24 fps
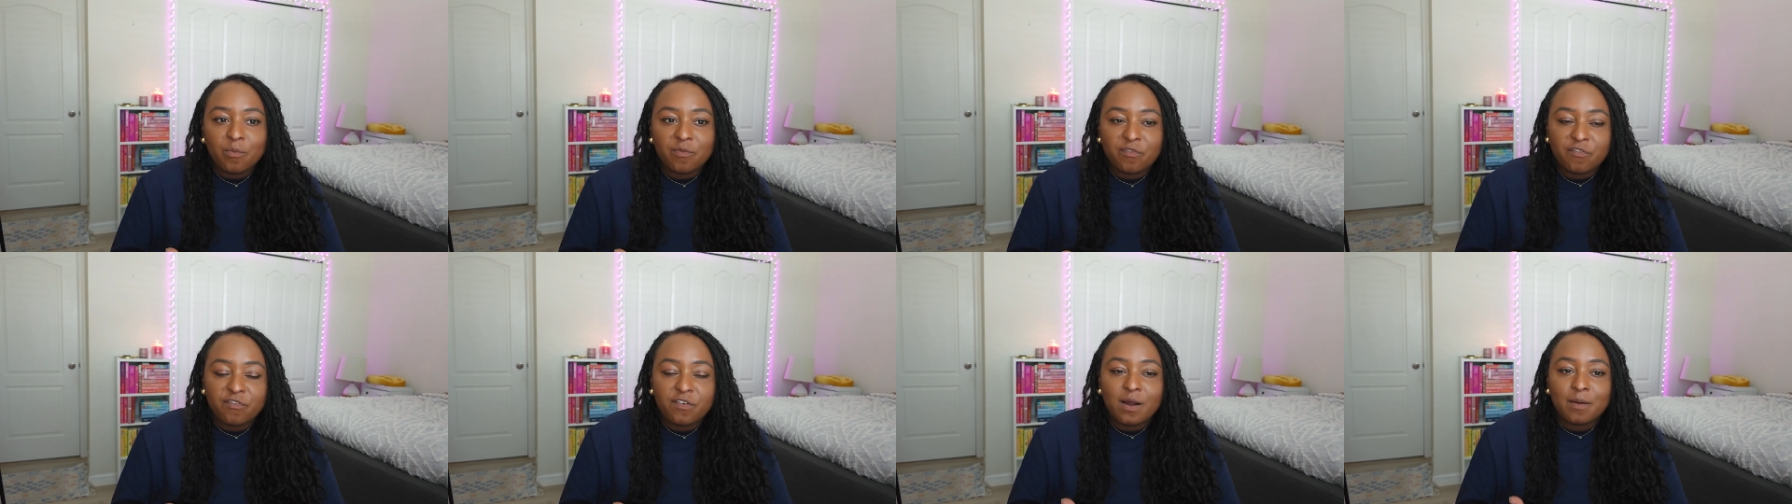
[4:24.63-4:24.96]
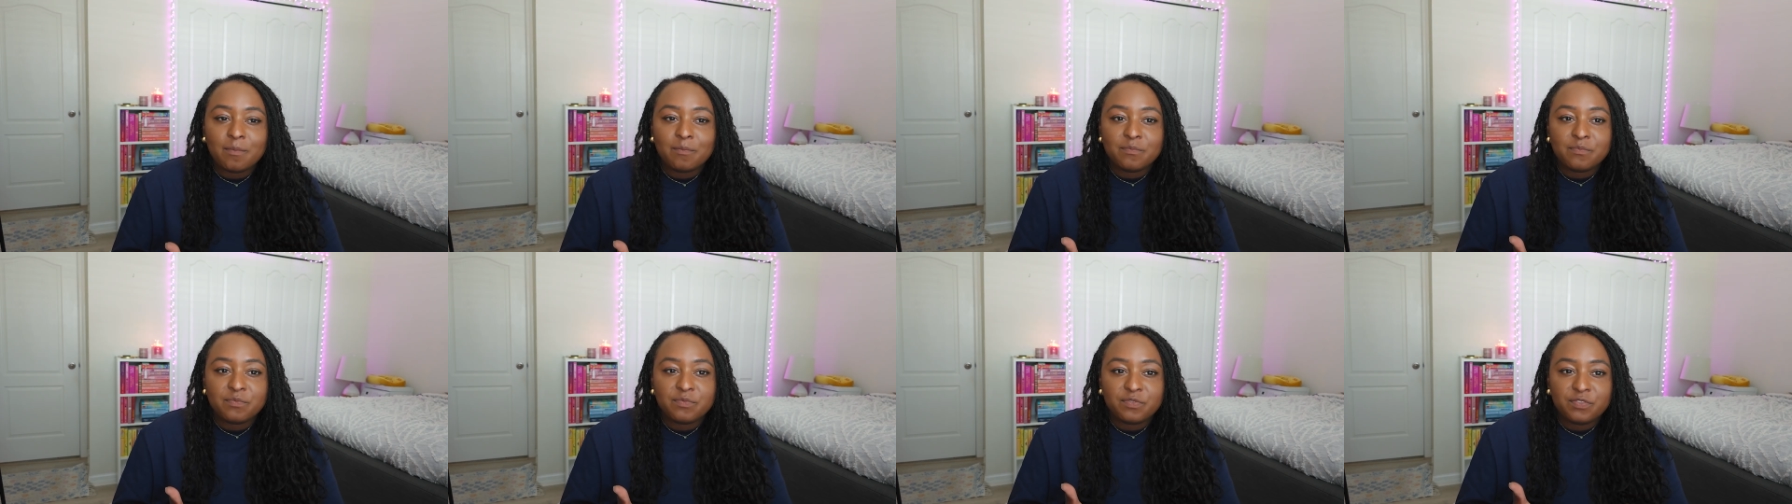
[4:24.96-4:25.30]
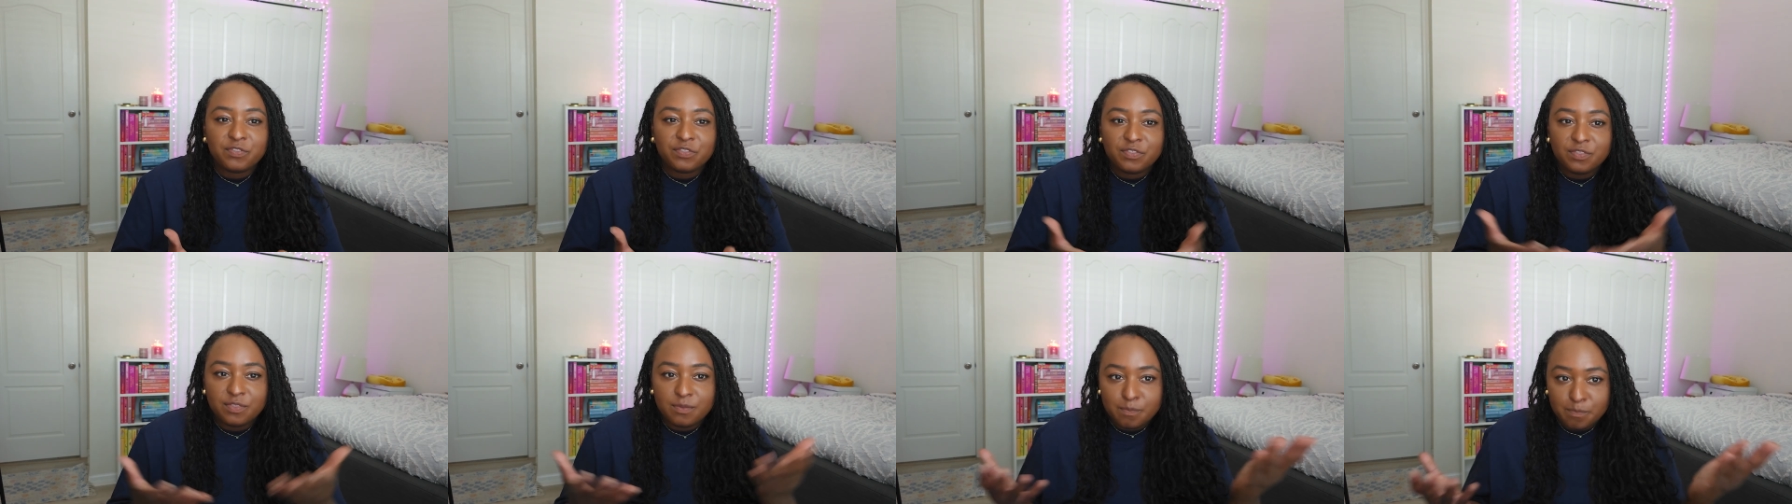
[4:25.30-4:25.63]
from
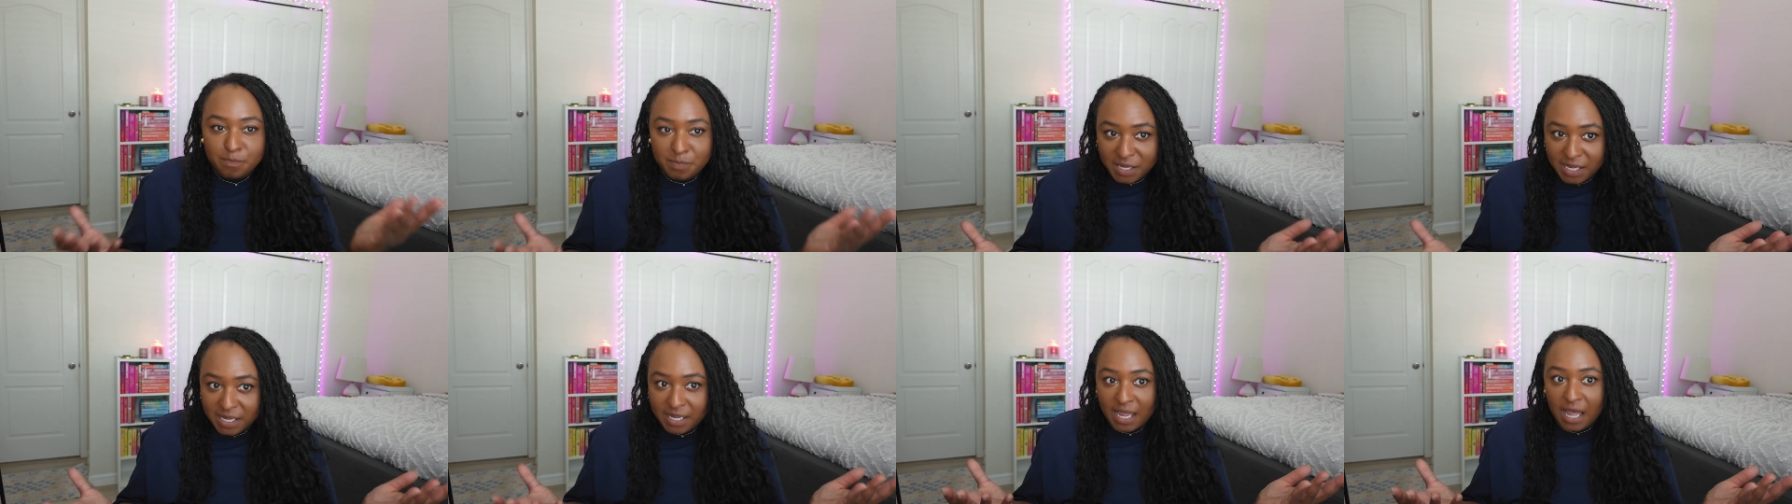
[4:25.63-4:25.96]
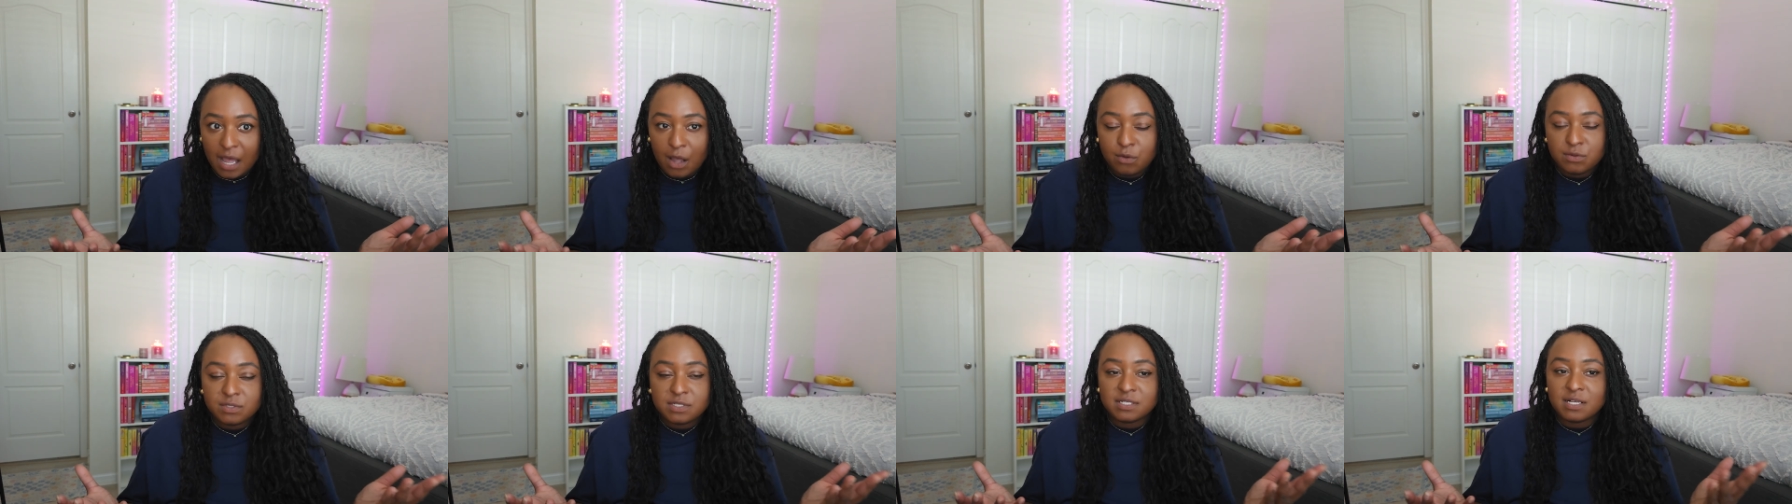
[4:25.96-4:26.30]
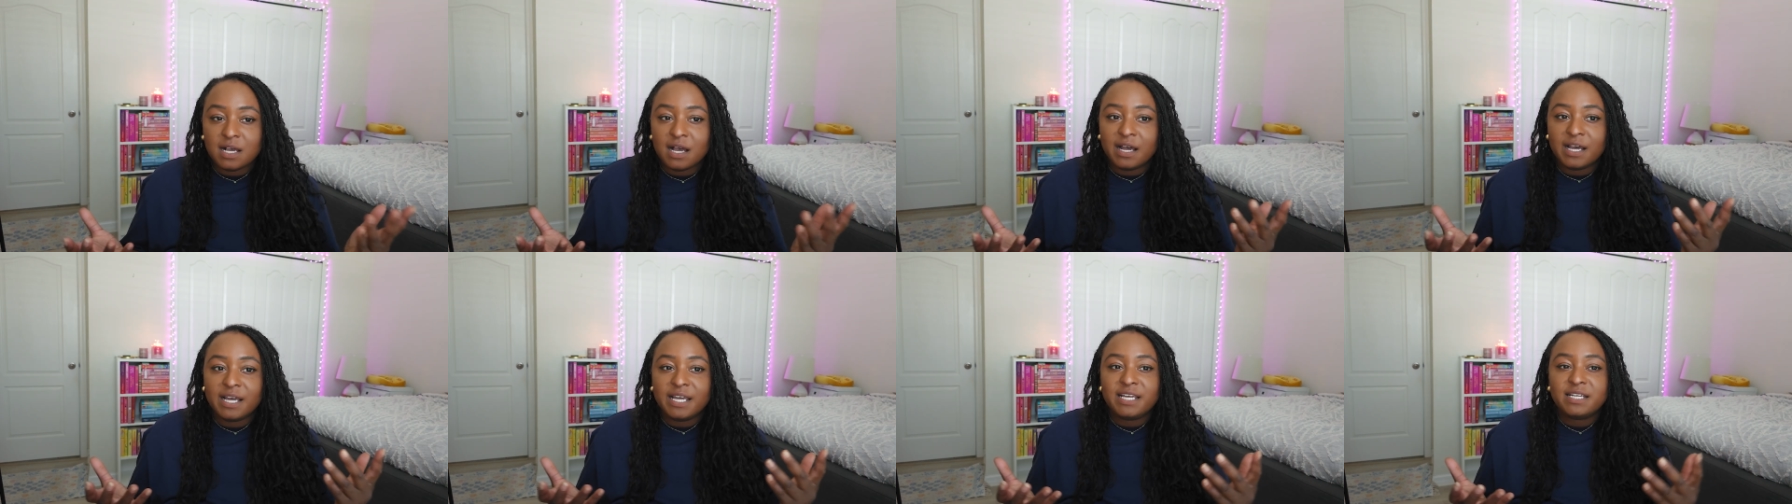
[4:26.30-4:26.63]
being
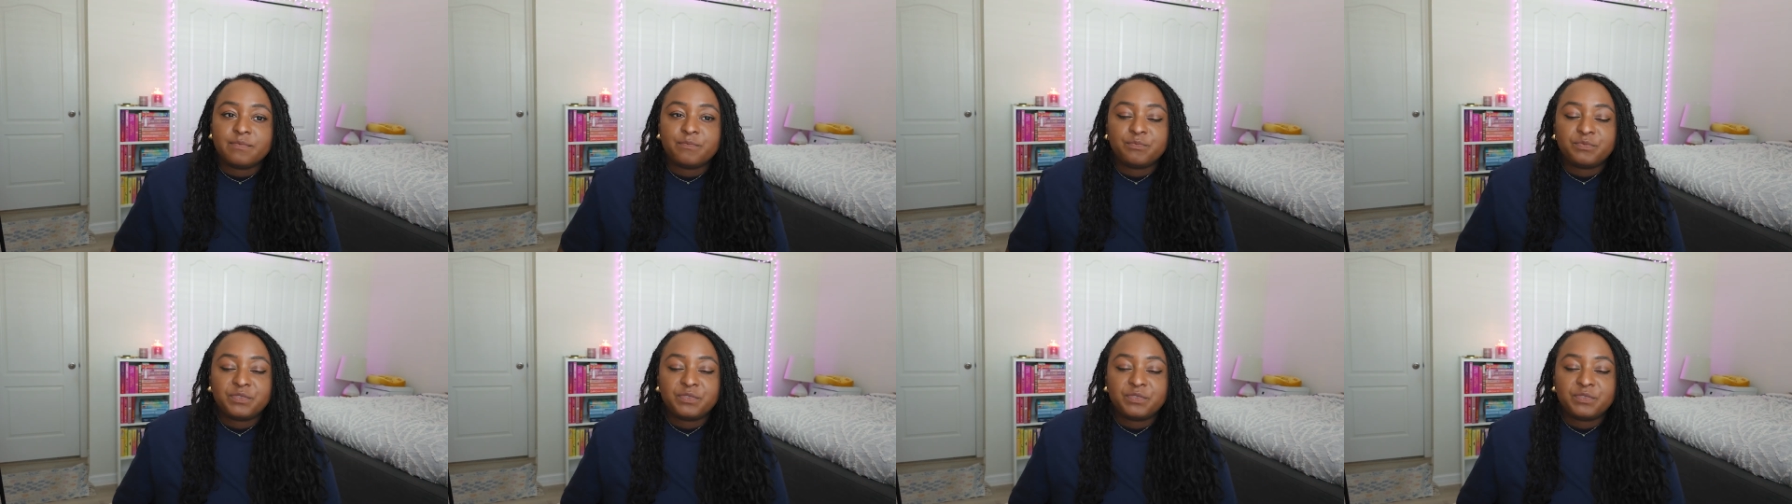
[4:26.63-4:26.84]
outside.